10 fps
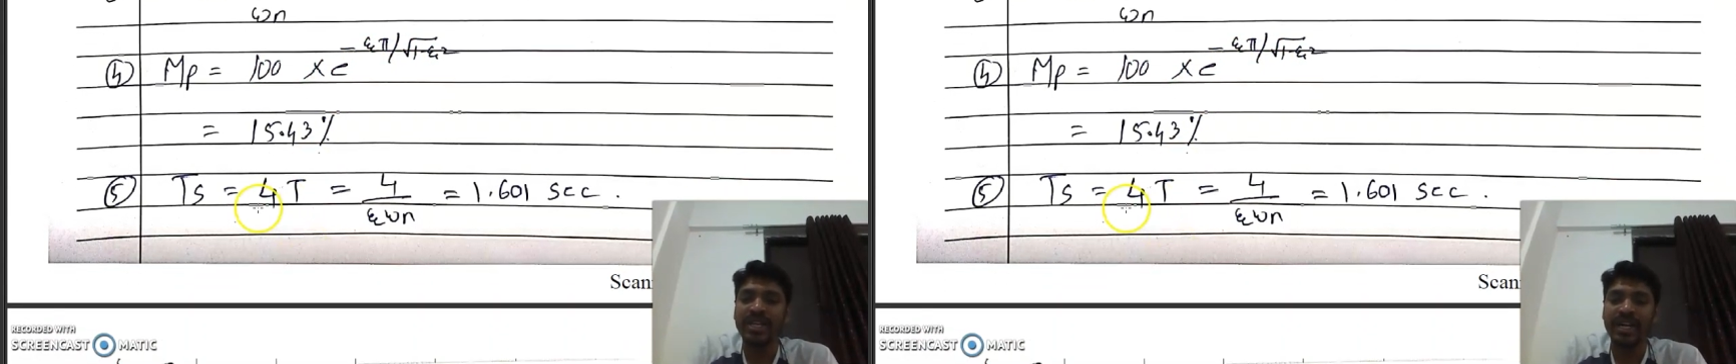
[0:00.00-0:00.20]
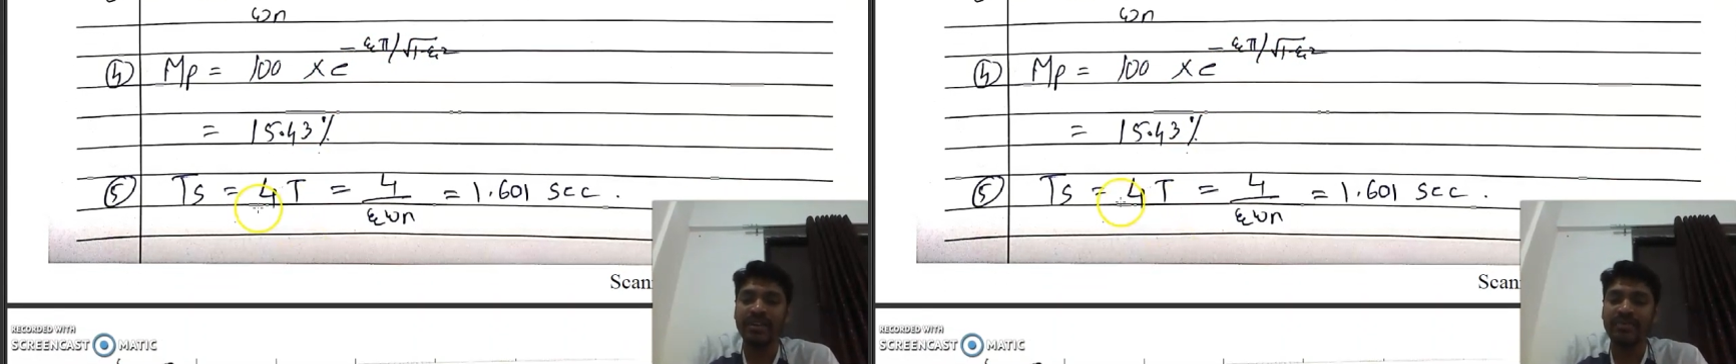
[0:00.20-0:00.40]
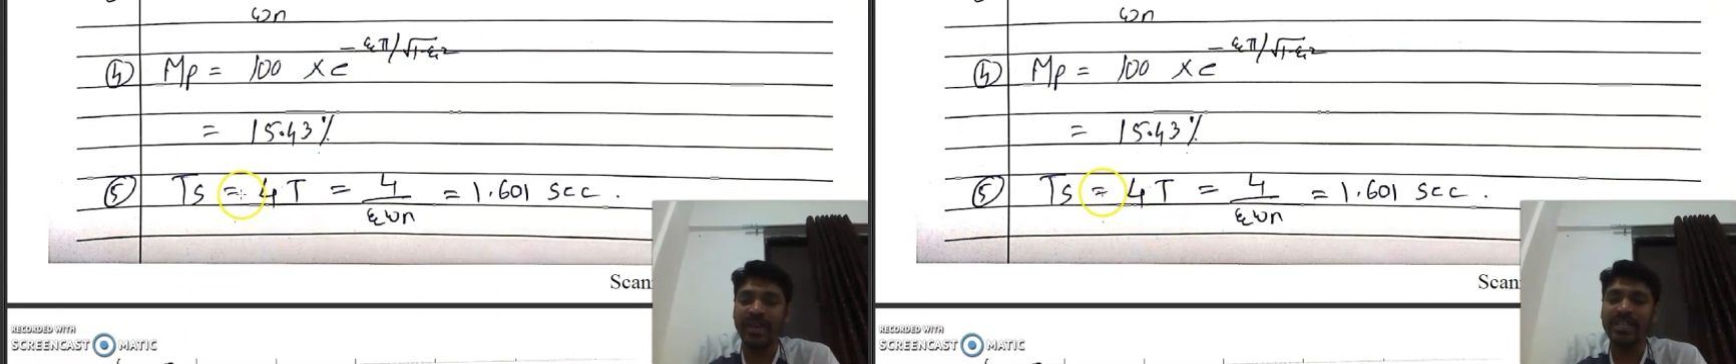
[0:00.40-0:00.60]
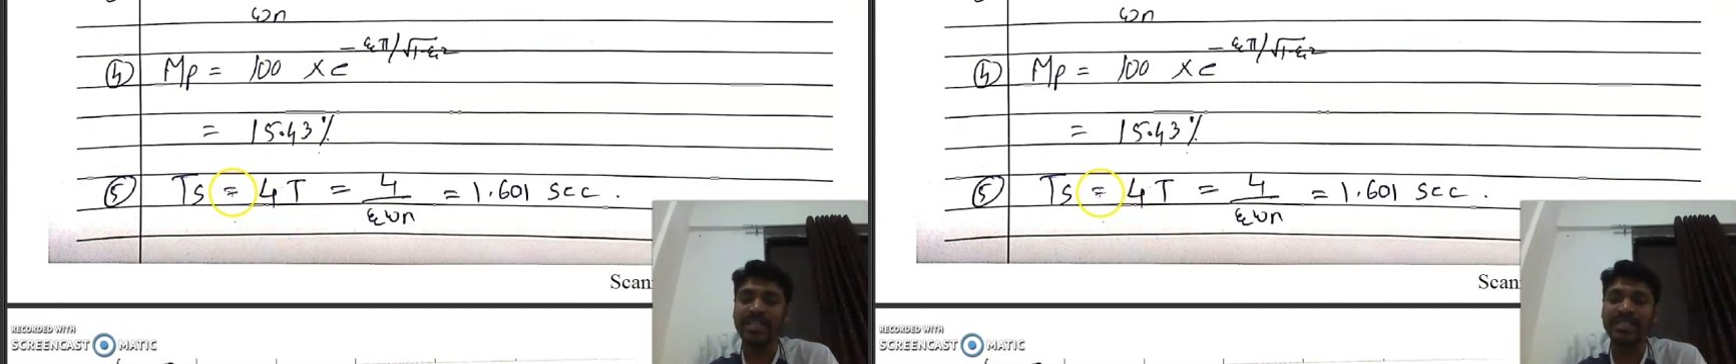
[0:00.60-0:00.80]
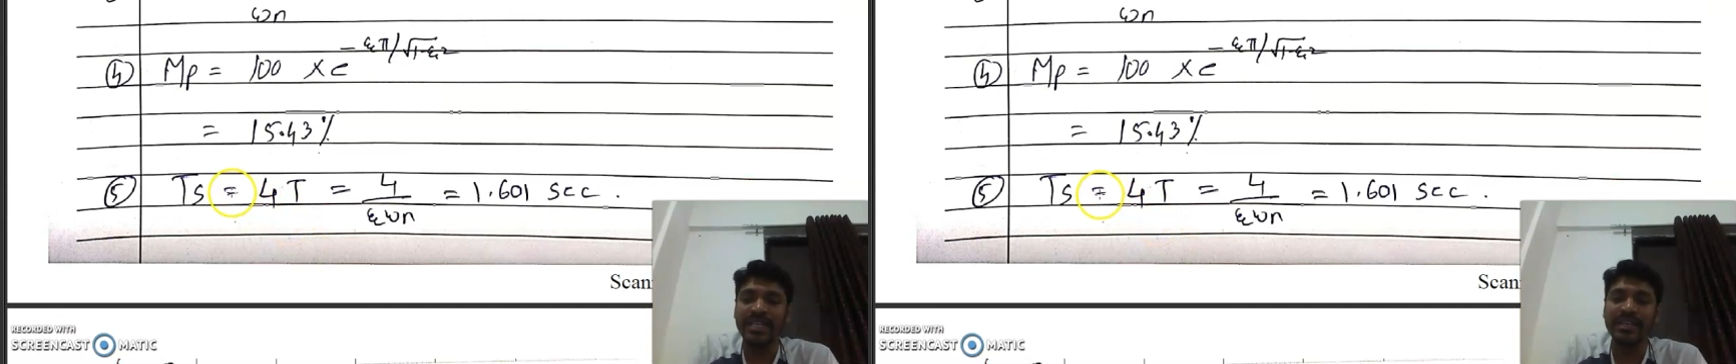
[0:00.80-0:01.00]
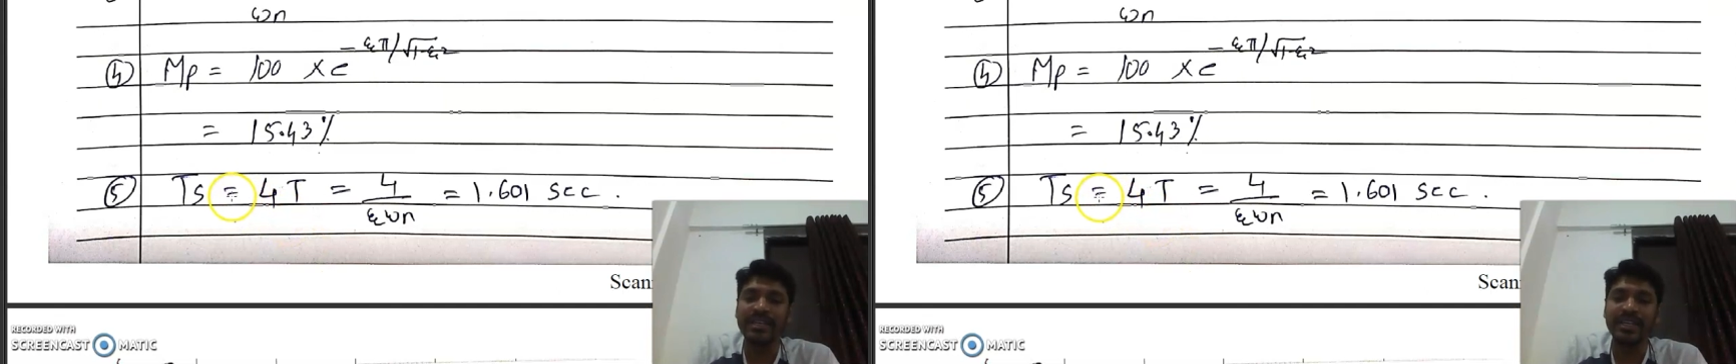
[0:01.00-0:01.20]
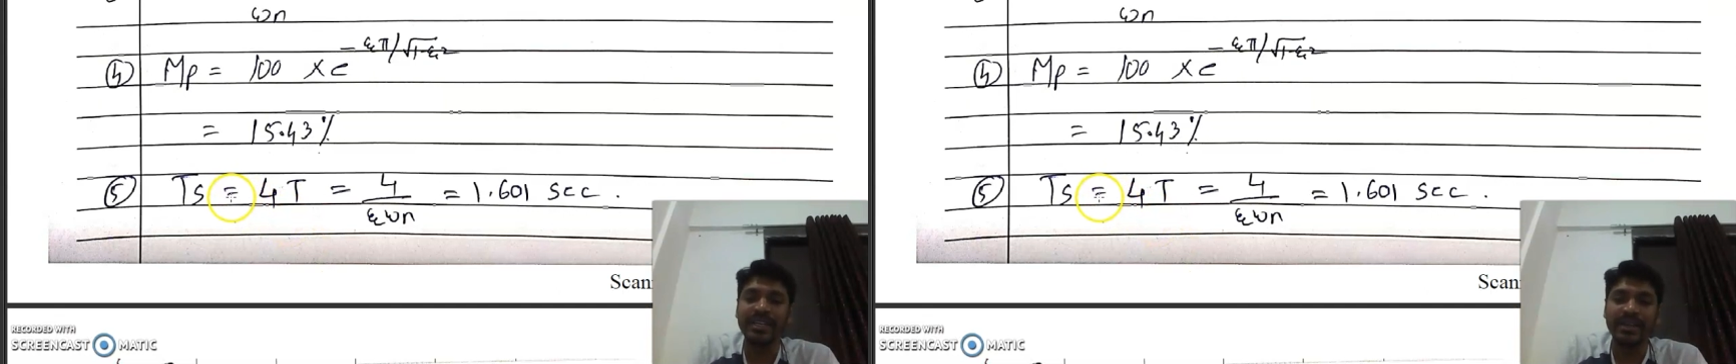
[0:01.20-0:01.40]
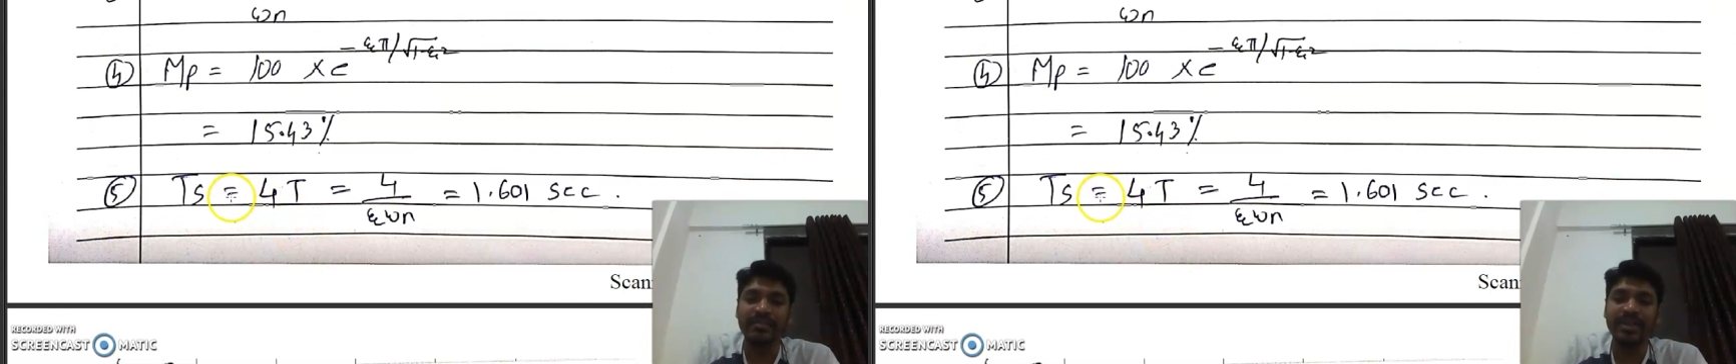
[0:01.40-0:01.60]
And finally settling
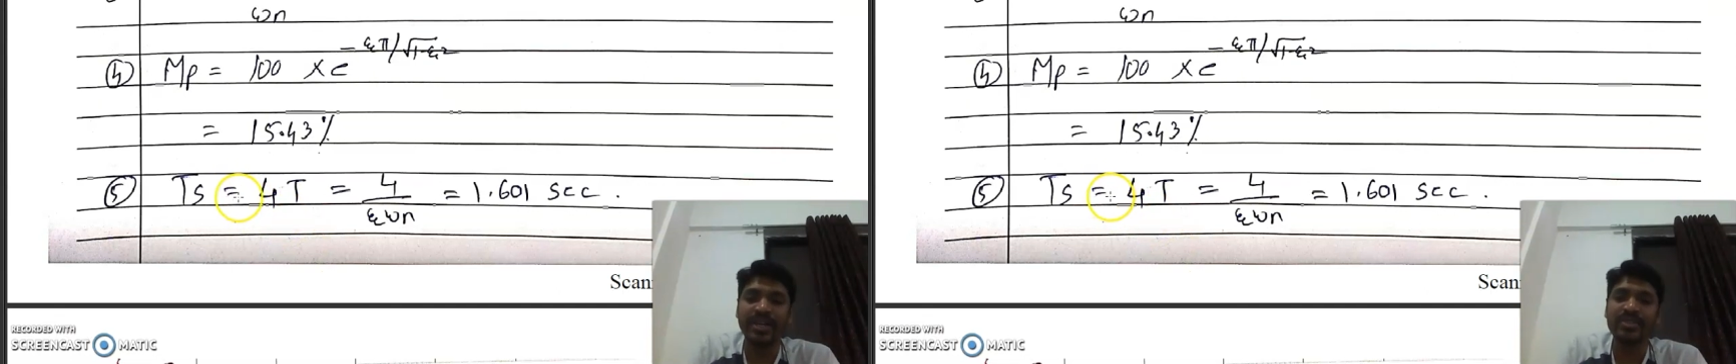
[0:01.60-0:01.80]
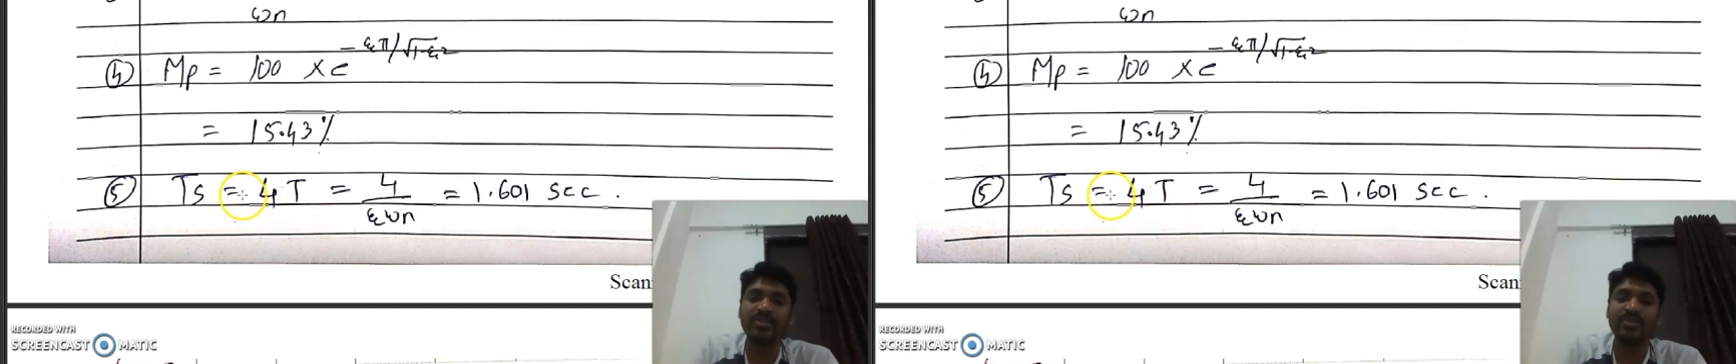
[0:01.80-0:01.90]
time, right?